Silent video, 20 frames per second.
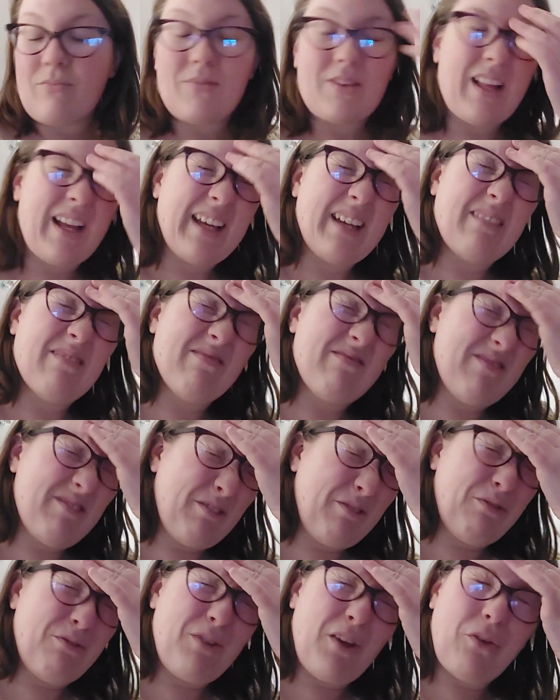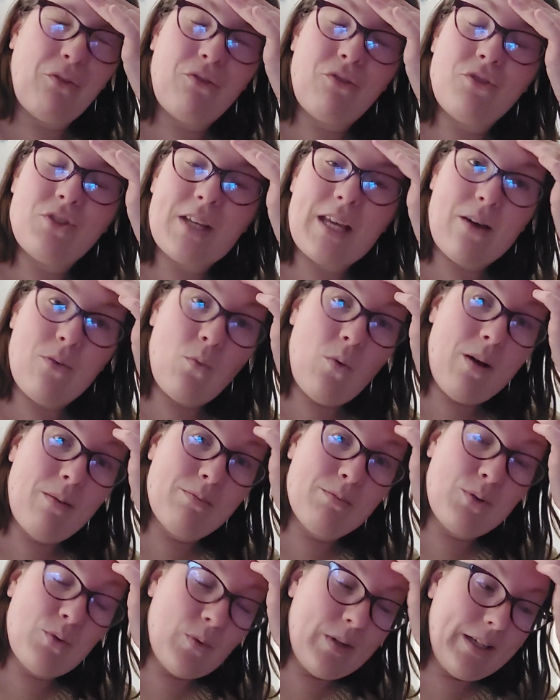like 50 at one
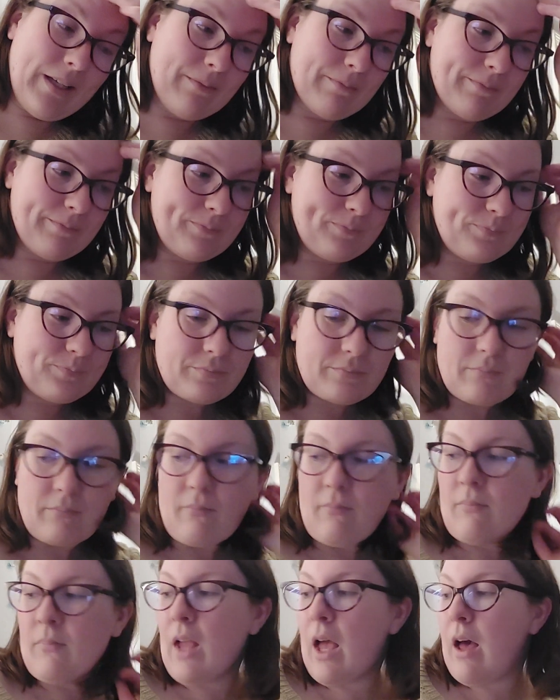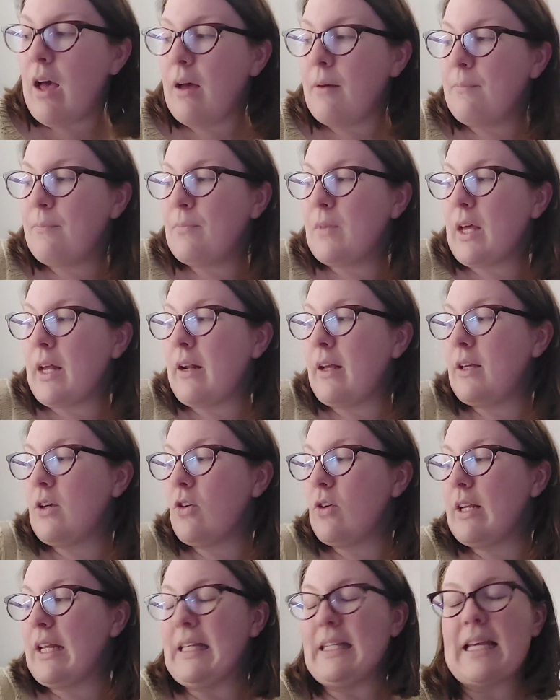point, and I
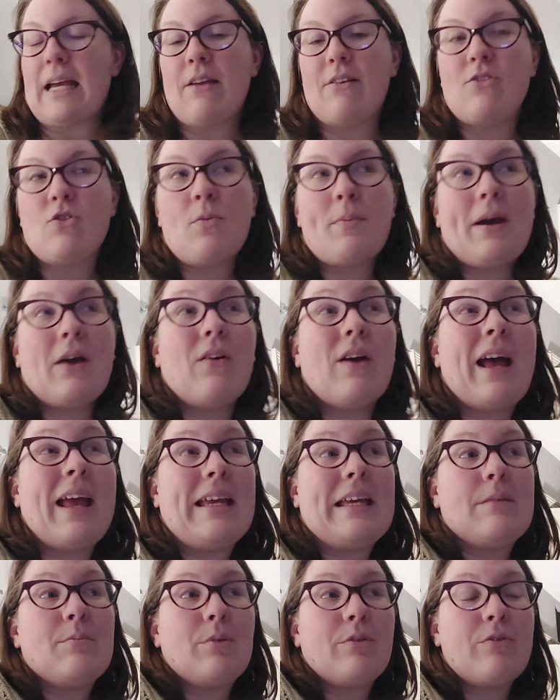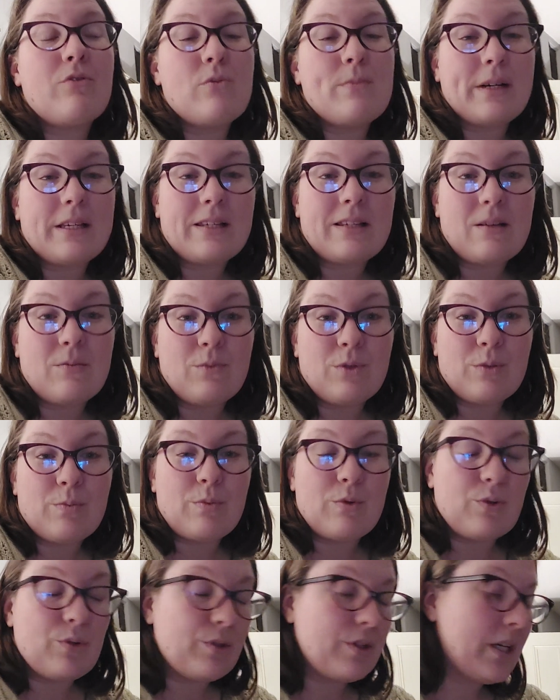got it down to about 8 before my son was
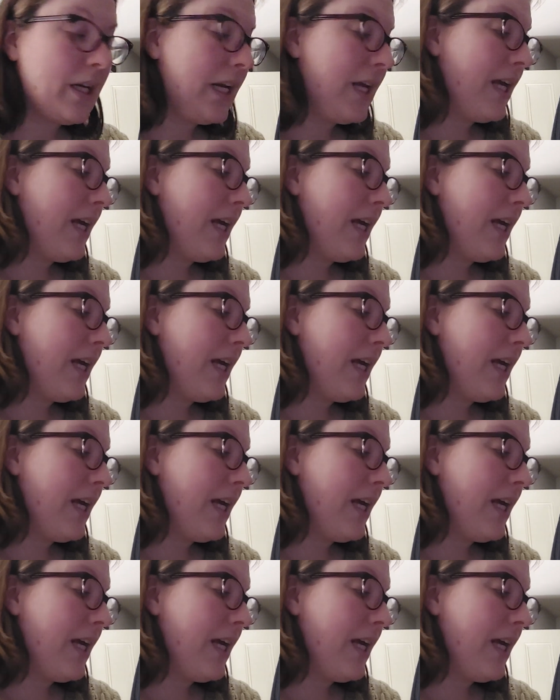born.